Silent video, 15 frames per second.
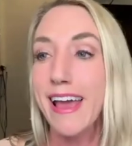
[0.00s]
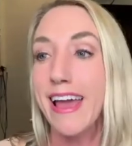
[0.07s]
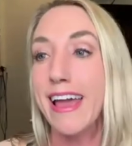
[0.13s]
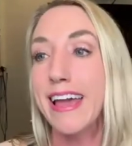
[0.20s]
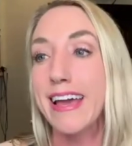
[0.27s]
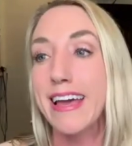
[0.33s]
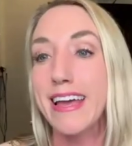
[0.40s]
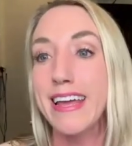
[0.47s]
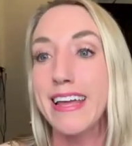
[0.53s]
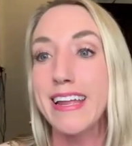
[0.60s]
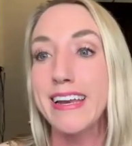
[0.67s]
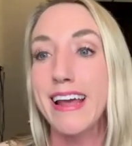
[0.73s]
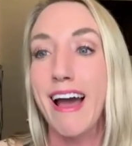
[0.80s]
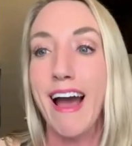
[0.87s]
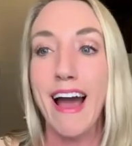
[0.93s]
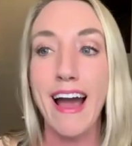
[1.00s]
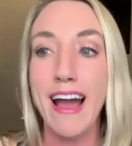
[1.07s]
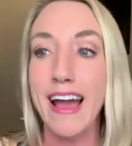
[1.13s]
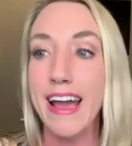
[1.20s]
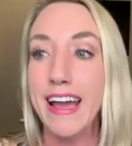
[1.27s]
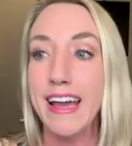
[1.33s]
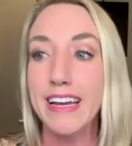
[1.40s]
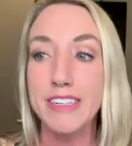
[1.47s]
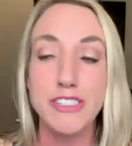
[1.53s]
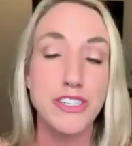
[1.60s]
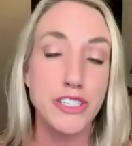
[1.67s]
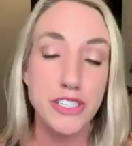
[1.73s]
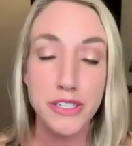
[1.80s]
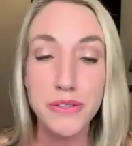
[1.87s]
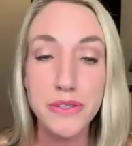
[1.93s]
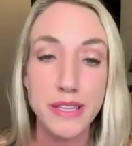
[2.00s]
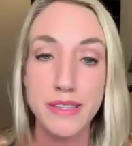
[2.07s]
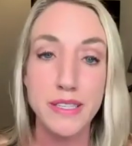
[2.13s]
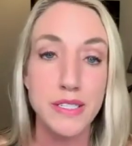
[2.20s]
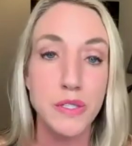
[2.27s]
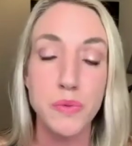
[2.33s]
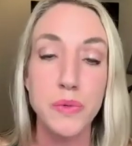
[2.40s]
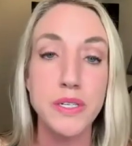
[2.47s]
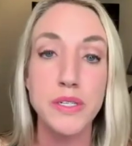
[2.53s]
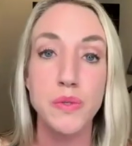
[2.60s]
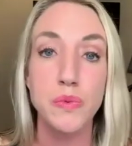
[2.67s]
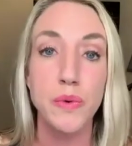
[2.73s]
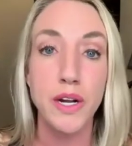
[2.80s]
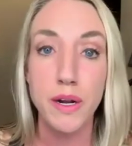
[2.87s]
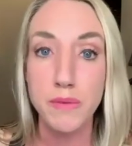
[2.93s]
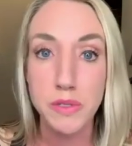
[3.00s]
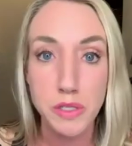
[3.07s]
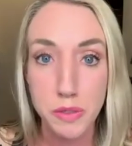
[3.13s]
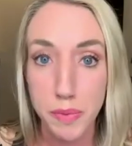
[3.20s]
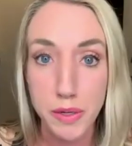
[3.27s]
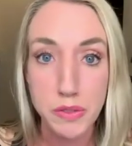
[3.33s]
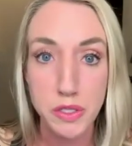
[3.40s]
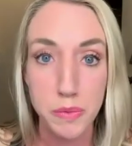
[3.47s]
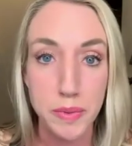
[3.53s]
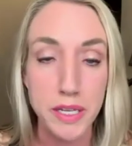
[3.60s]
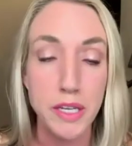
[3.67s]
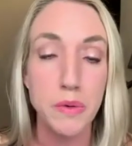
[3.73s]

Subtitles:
And I just knew that this was where I was supposed to be.